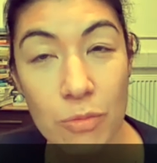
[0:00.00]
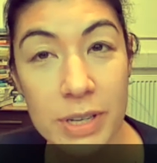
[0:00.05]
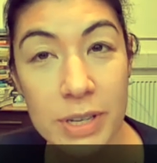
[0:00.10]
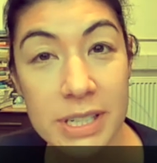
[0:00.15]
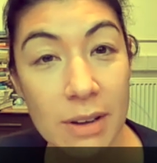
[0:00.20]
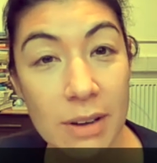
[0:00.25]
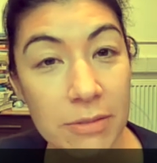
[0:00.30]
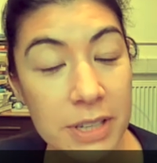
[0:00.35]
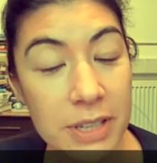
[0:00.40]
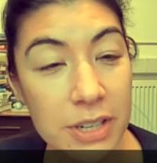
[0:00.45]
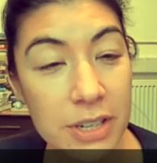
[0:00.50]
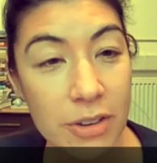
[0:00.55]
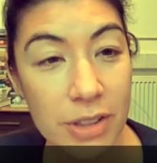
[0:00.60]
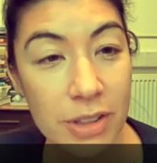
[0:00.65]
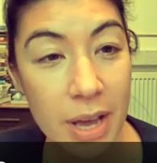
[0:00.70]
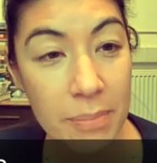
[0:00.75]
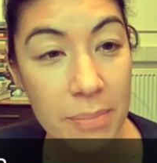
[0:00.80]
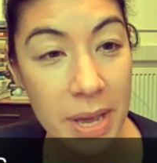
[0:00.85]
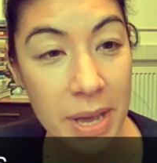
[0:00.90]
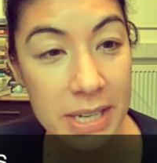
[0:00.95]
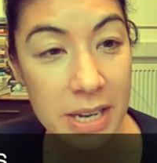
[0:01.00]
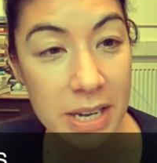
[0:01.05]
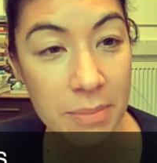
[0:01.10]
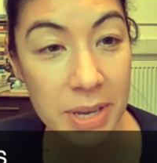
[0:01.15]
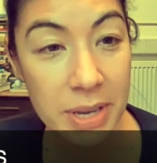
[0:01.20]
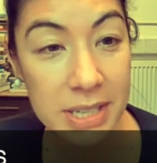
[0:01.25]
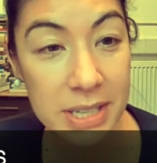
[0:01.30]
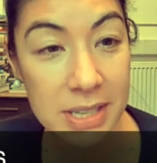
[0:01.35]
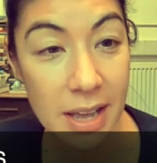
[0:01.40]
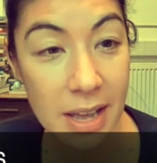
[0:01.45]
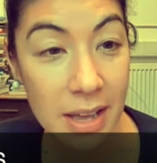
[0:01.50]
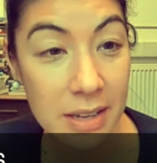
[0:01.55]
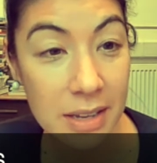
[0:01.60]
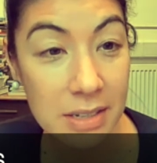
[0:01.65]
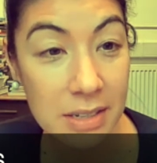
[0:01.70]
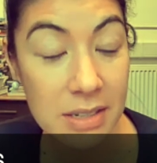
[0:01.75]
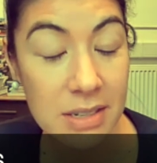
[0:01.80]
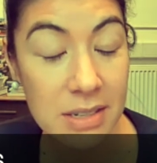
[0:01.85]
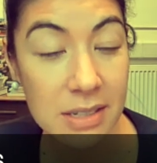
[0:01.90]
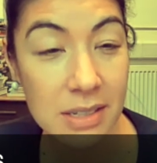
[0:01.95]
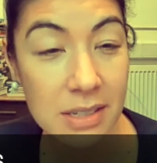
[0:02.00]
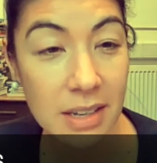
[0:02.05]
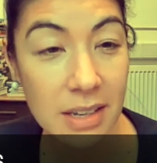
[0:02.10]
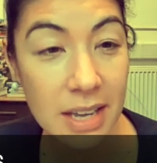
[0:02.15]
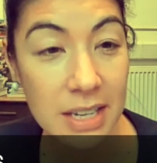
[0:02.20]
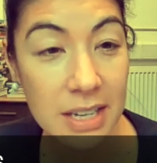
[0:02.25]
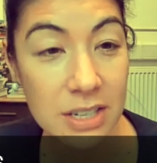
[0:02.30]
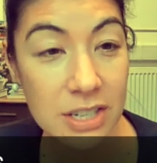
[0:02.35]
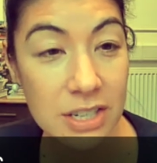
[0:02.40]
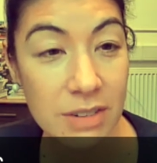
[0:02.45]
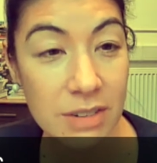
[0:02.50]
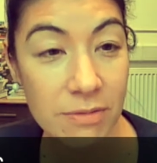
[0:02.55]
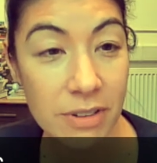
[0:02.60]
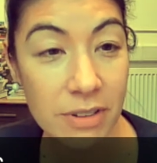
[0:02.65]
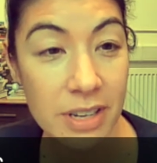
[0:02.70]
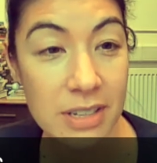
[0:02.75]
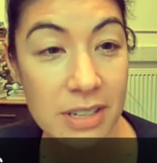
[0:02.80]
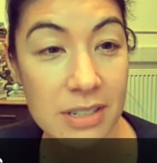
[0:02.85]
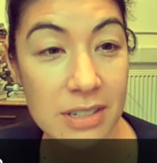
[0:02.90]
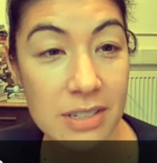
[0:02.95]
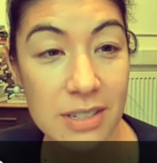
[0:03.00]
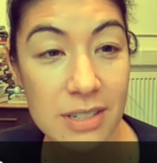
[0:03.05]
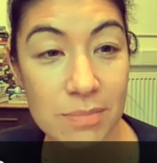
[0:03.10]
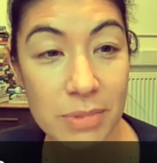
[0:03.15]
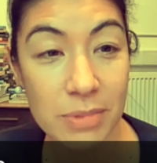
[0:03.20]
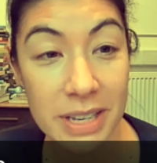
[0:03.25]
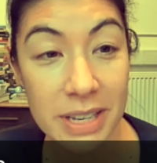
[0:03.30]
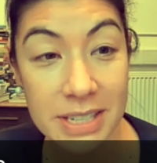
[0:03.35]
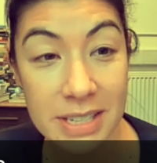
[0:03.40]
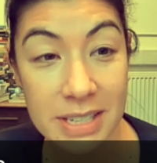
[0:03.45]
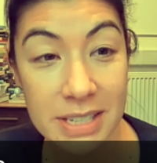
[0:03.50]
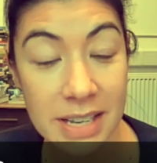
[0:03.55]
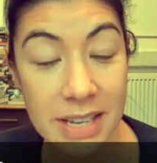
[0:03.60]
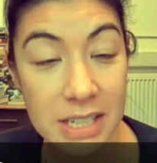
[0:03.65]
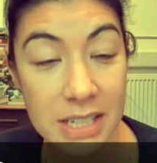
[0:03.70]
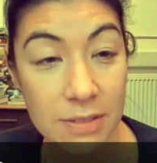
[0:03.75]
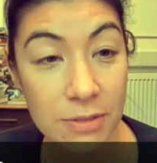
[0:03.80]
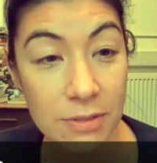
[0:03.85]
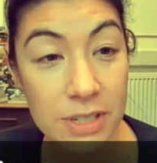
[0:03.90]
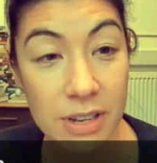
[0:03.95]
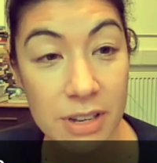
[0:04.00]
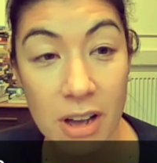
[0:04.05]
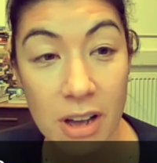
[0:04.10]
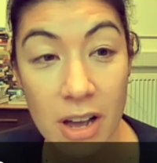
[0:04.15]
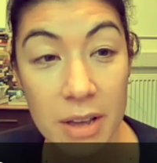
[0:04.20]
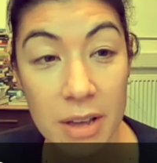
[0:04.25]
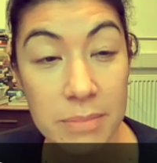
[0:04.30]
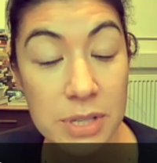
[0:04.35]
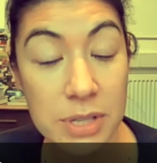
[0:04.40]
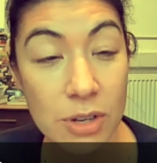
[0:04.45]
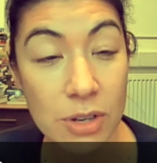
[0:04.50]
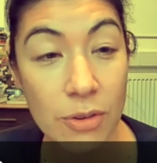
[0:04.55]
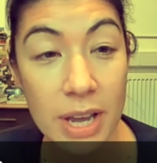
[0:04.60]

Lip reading: We definitely know that pandemics end in different places at different times.